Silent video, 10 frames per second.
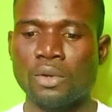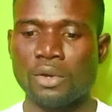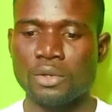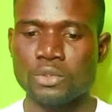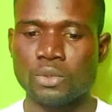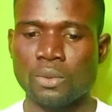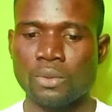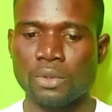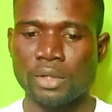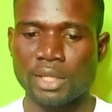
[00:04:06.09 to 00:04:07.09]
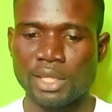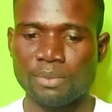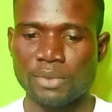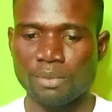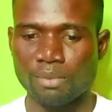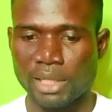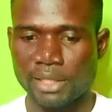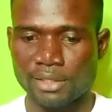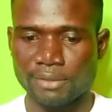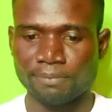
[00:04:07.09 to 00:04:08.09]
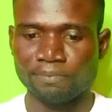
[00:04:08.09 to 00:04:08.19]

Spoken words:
also keep in mind.